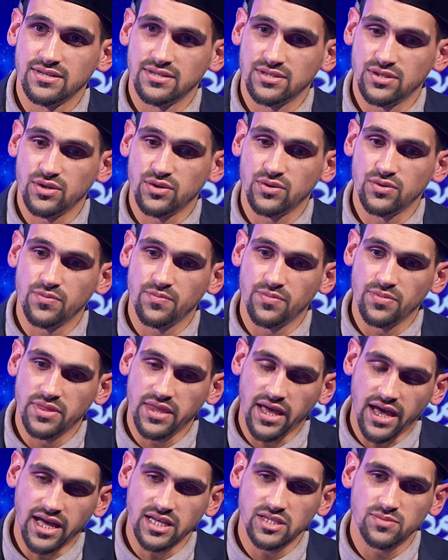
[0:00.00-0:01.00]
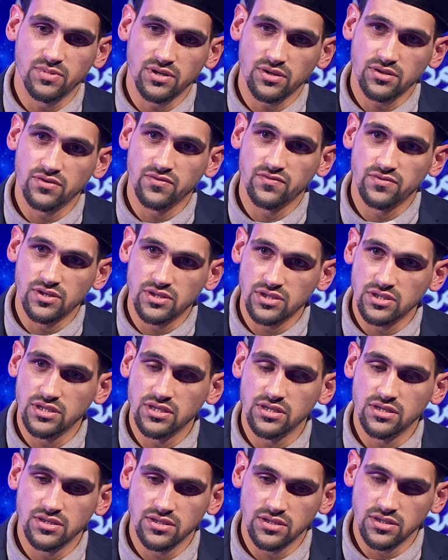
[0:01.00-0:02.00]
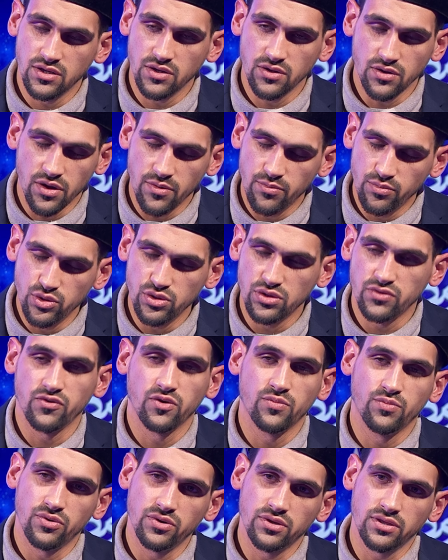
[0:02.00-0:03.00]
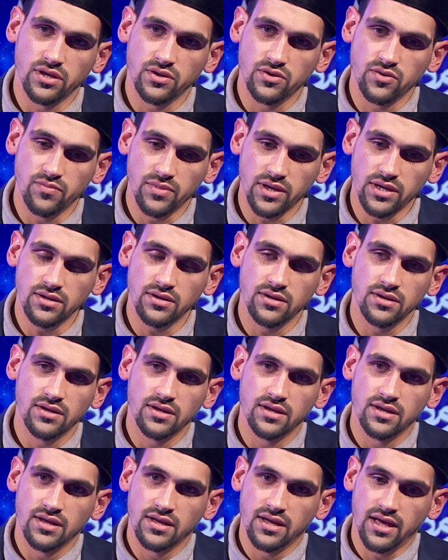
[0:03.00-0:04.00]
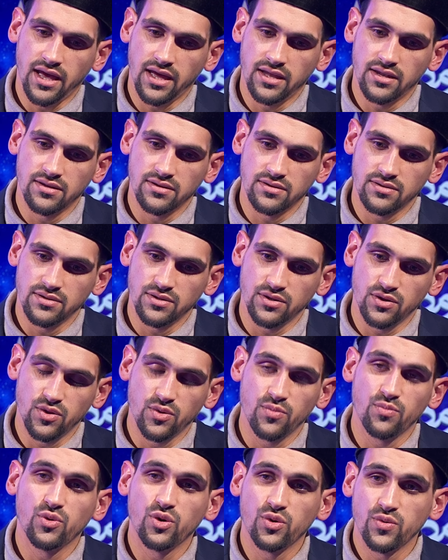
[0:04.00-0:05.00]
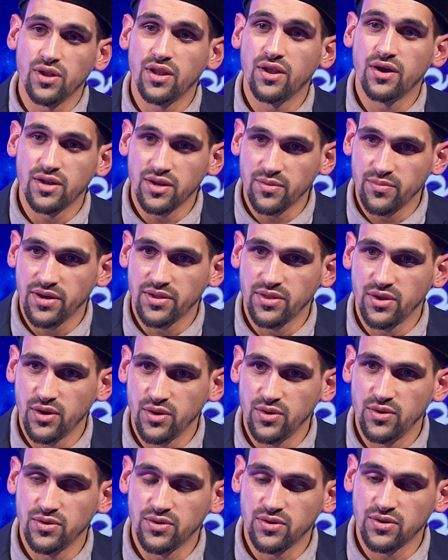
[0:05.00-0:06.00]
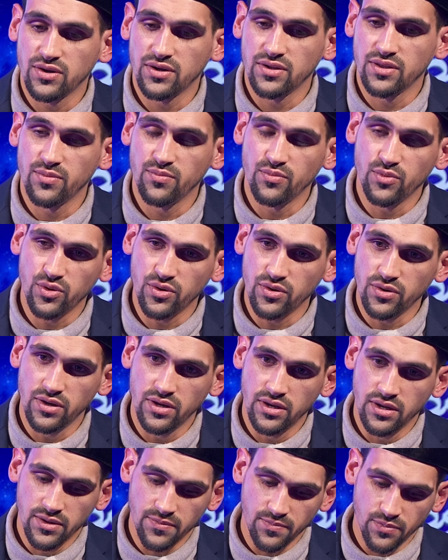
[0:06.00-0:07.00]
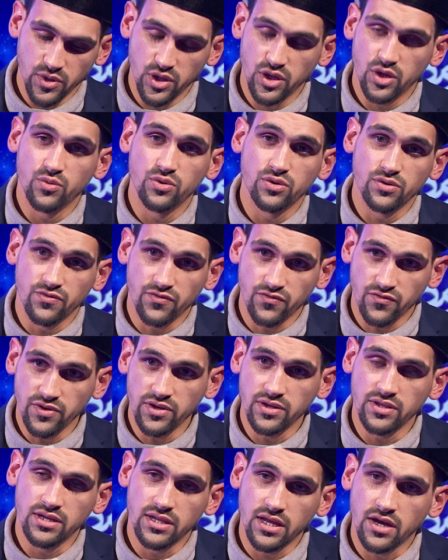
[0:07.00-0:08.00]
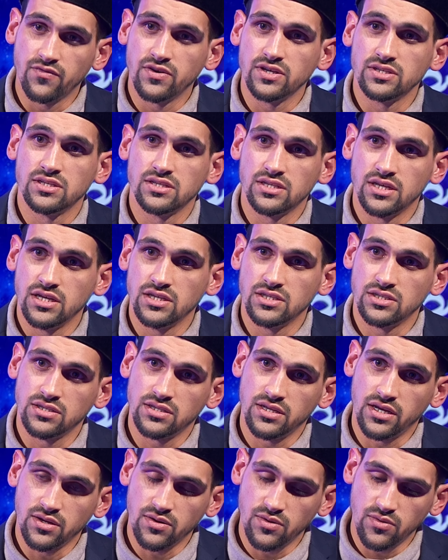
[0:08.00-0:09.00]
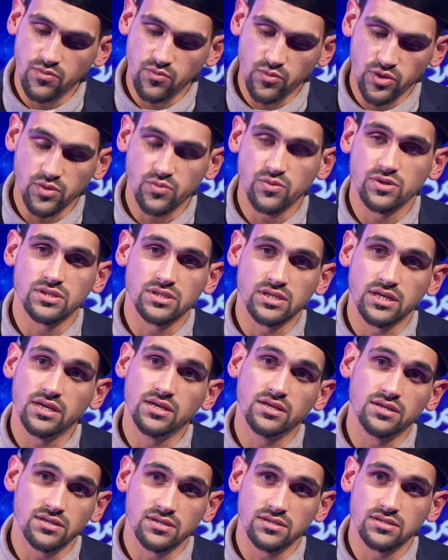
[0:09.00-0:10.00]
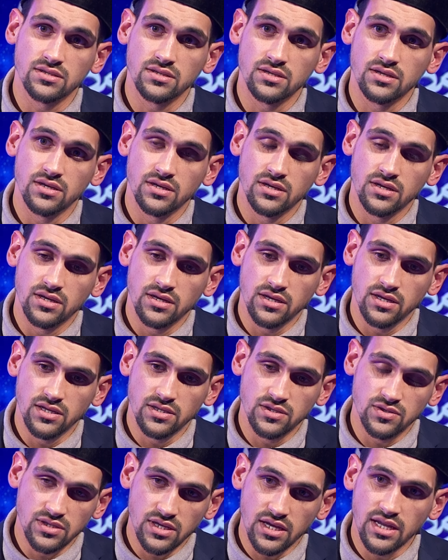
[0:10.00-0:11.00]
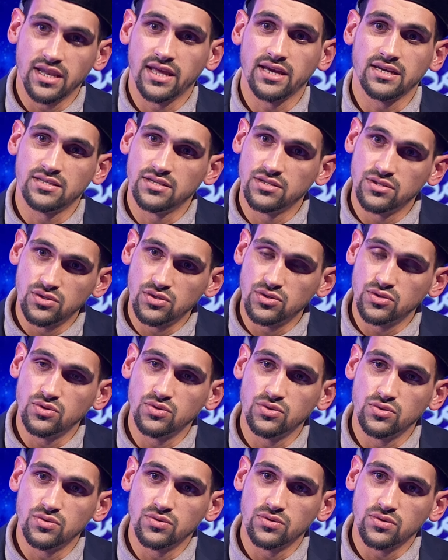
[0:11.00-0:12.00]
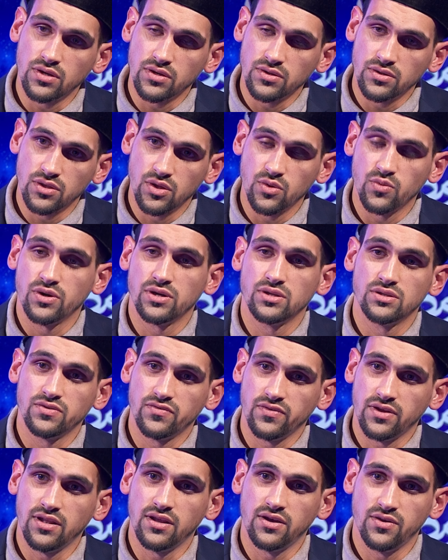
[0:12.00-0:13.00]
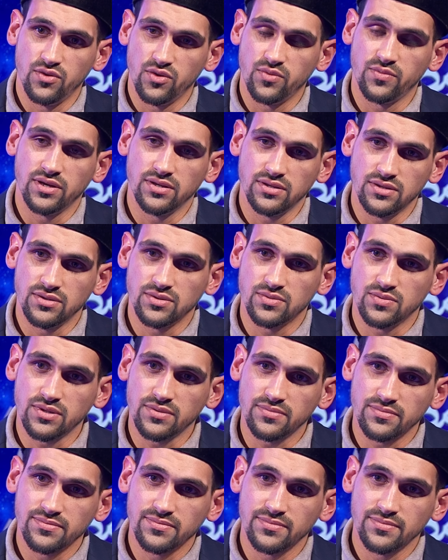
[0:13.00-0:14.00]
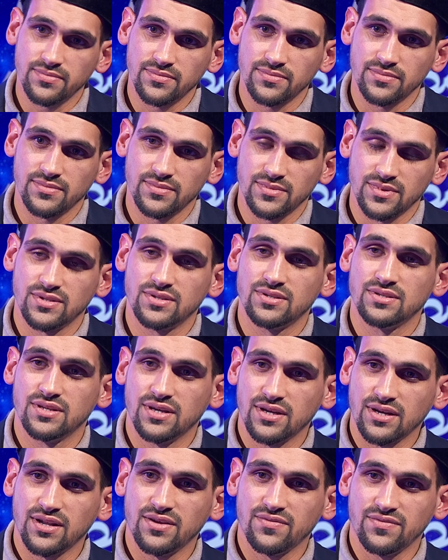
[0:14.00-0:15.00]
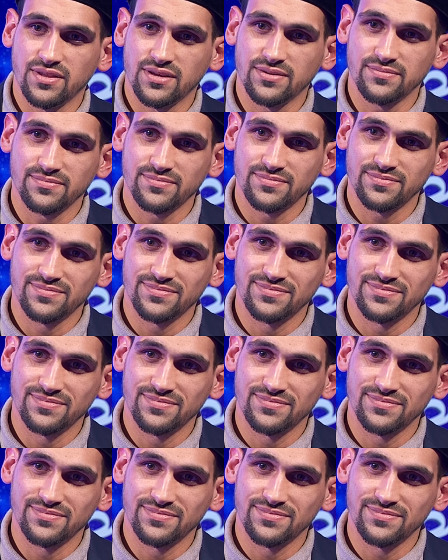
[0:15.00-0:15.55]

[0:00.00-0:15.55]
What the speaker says: So that aspect of tashdeed is a beautiful point that you made. And, you know, the more we learn about the Holy Qur'an, the more, you know, we will feel in our recitation that what we're saying is connected to the words of Allah the Almighty as well. Jazakallah for that.